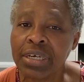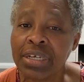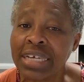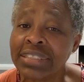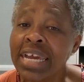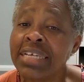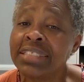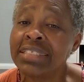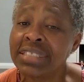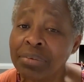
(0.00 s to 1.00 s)
that
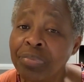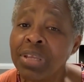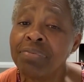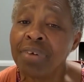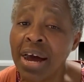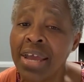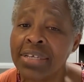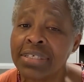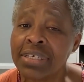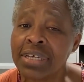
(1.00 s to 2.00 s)

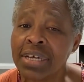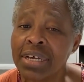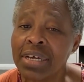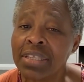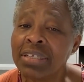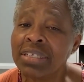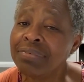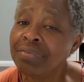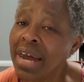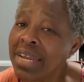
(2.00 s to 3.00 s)
exemplifies the
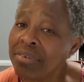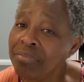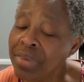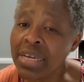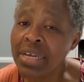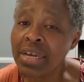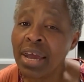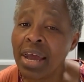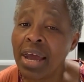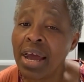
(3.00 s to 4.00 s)
divine meaning
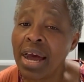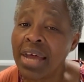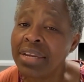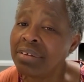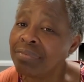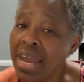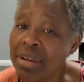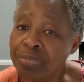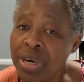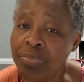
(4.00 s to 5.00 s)
and
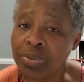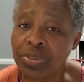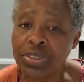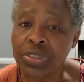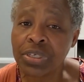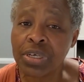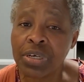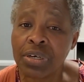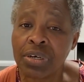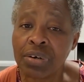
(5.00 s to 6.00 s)
divine purpose
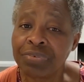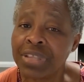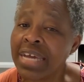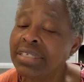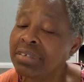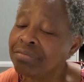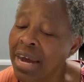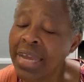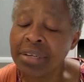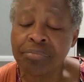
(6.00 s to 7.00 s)
of their
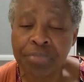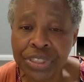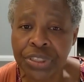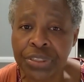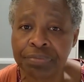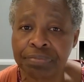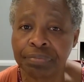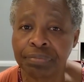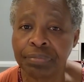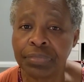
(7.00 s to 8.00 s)
divine mission.
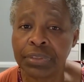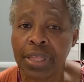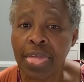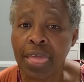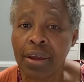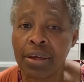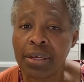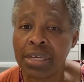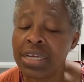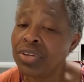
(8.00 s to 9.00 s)

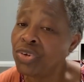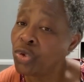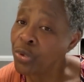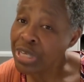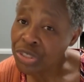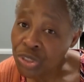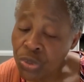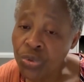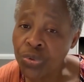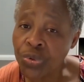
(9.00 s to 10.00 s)
In doing
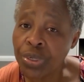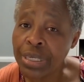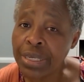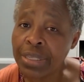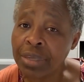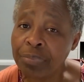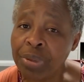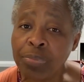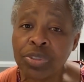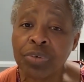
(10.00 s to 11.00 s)
so, the
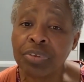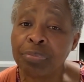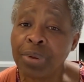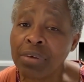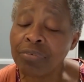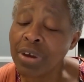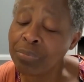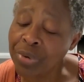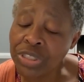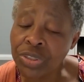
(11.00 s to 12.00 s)
peoples of the Black
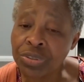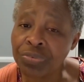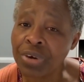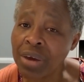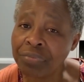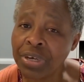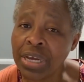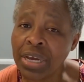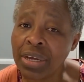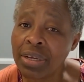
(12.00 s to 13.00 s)
vibration of
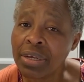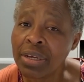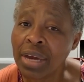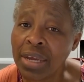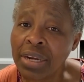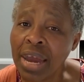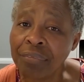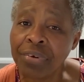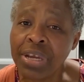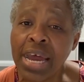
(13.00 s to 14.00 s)
Africa and
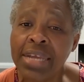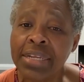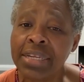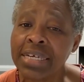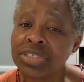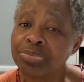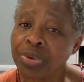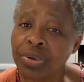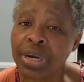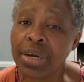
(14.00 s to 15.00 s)
Africa in
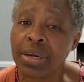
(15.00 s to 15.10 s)
diaspora